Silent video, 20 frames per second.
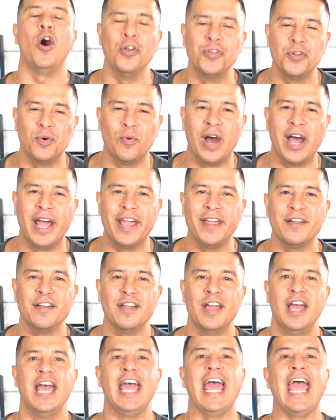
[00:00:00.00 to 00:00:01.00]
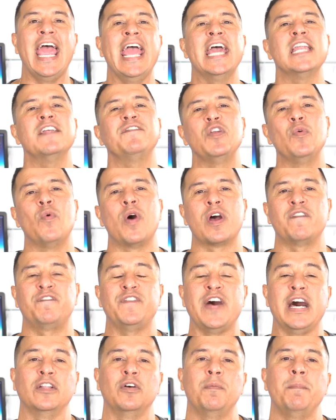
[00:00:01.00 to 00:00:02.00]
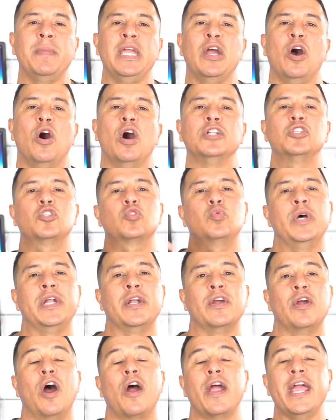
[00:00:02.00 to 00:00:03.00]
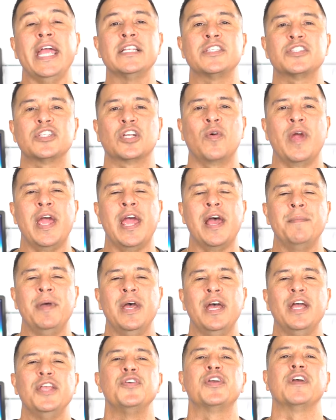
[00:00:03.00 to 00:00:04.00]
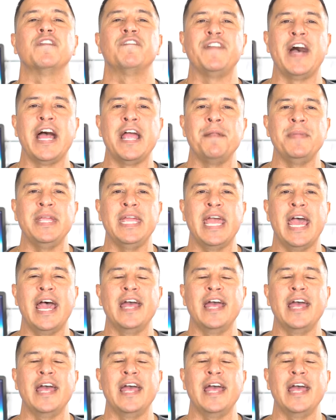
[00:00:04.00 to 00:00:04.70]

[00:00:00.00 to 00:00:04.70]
OndaWire. And if you wanna follow me on Twitter or Instagram, you can find me